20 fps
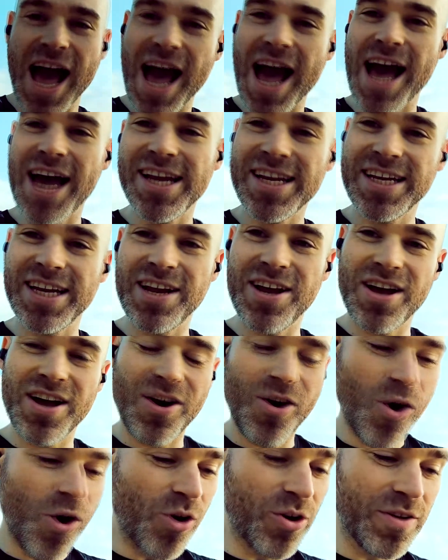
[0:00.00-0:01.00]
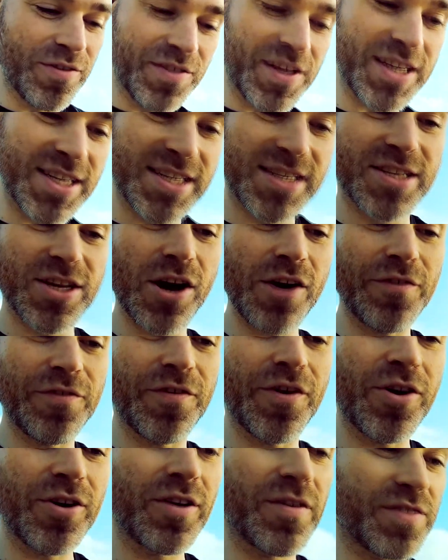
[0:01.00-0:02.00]
And all of this
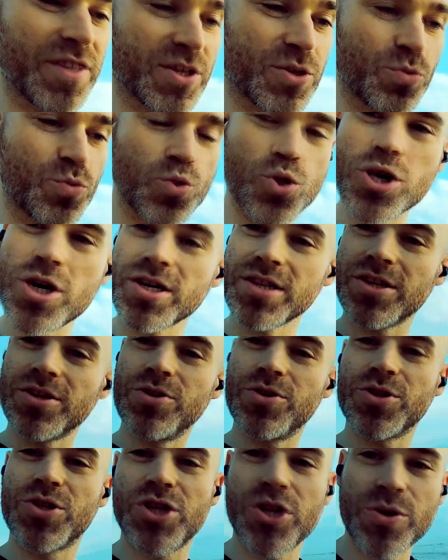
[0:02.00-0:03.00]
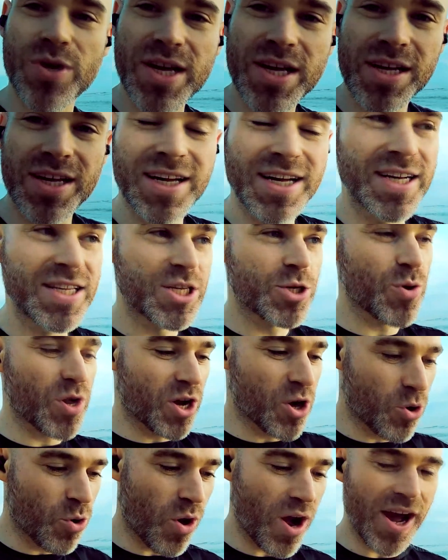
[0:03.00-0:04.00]
stuff, all of this work that you're doing to
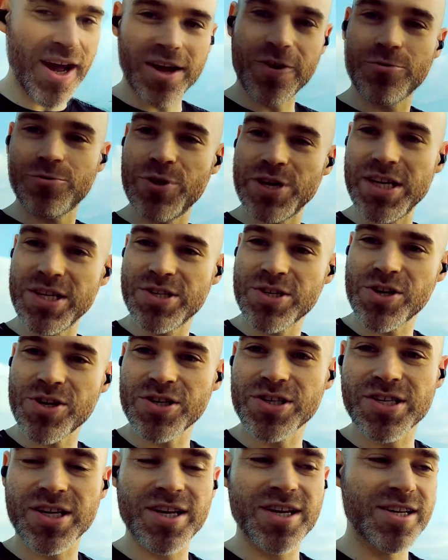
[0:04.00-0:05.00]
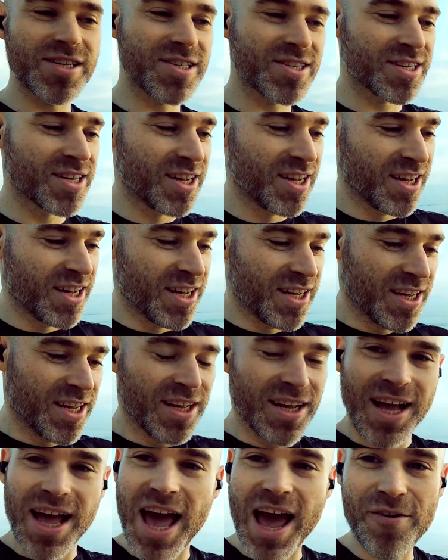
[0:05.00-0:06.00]
acquire resources,
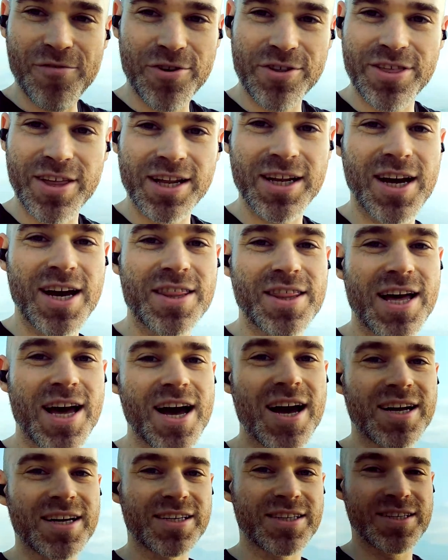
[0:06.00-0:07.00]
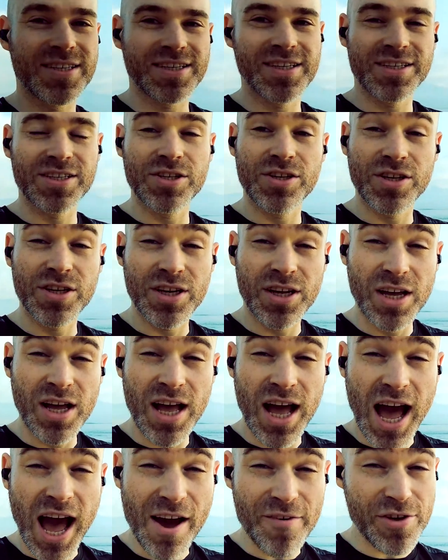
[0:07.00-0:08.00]
everything like that,
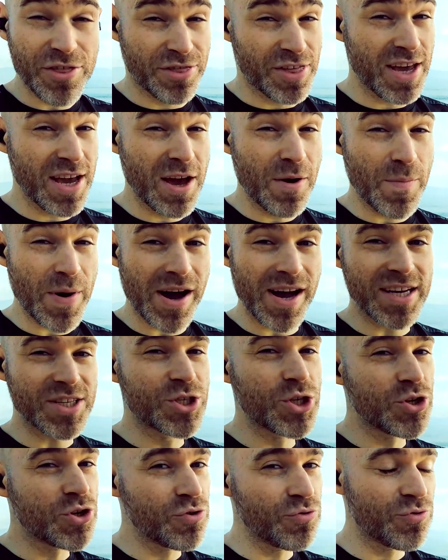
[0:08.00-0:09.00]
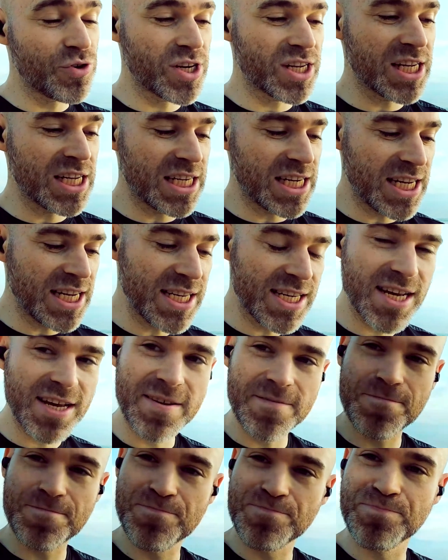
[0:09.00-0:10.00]
have a think about it. Do you really need
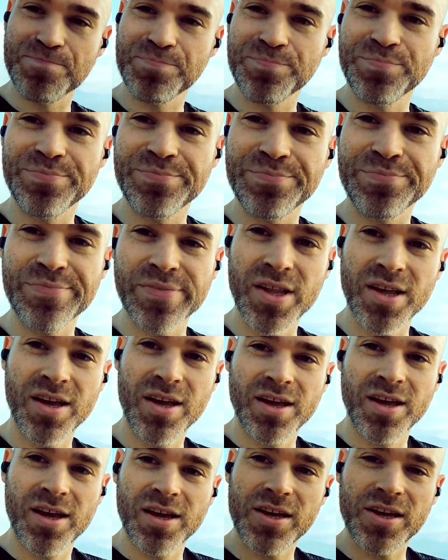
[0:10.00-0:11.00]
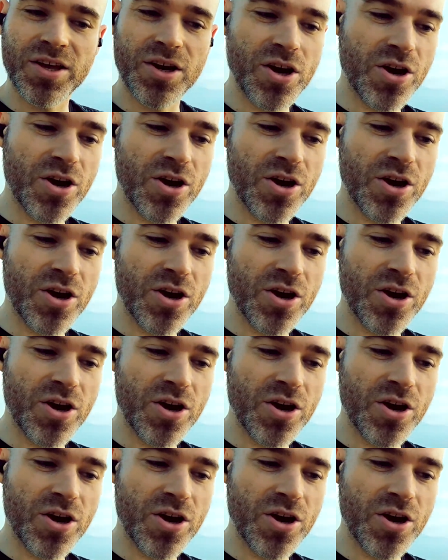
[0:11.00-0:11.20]
it? You